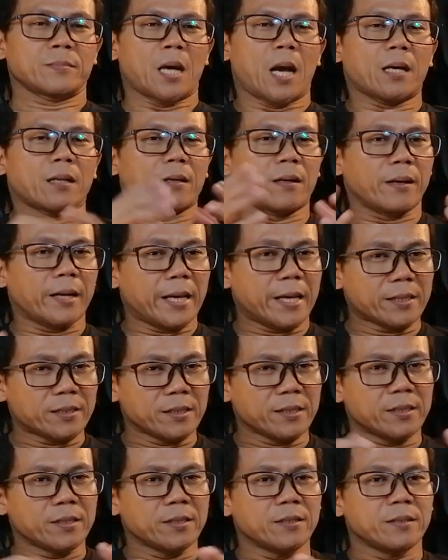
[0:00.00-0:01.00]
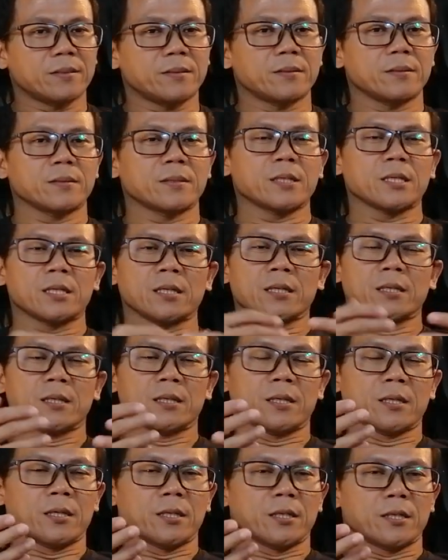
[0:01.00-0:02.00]
And the next is
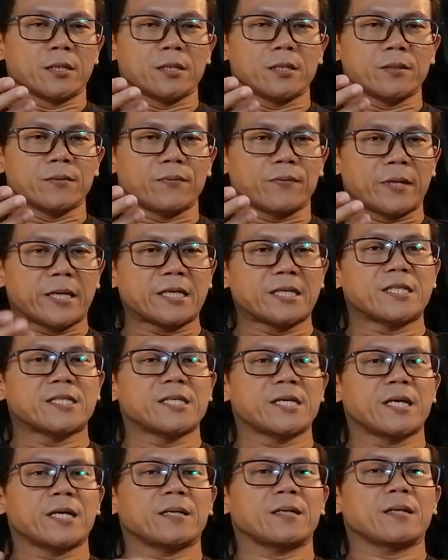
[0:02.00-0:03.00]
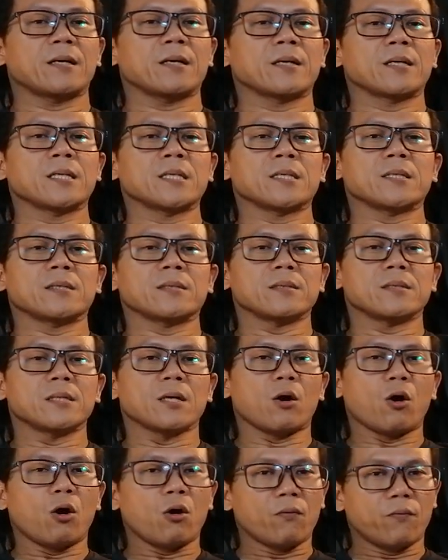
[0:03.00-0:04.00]
differentiate
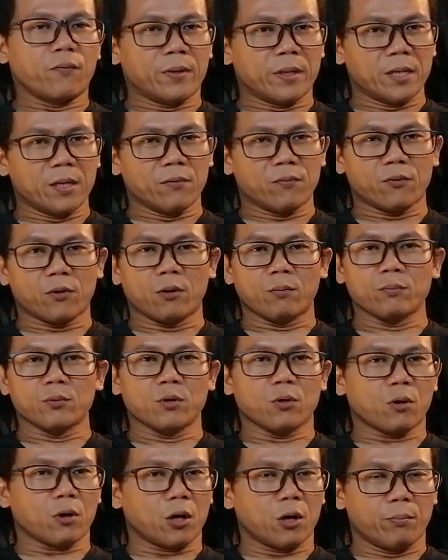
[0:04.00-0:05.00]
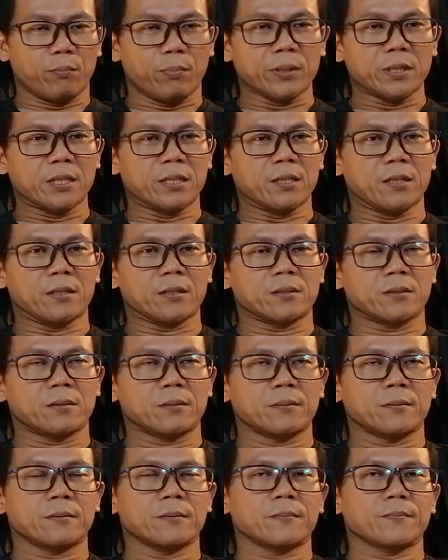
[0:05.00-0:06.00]
the offering from your competitors.
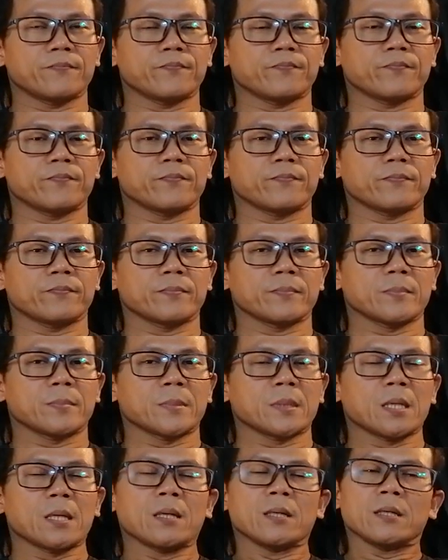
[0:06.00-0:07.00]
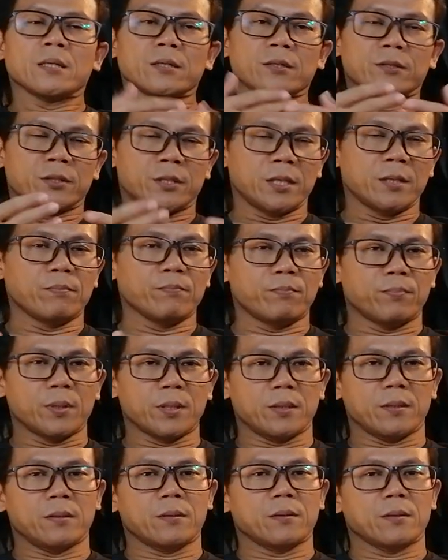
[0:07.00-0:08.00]

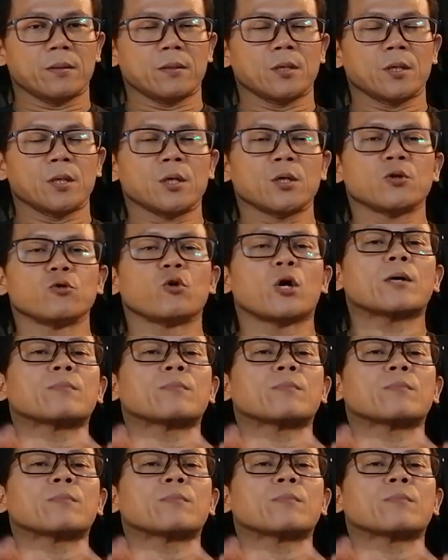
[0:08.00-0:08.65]
Simply, you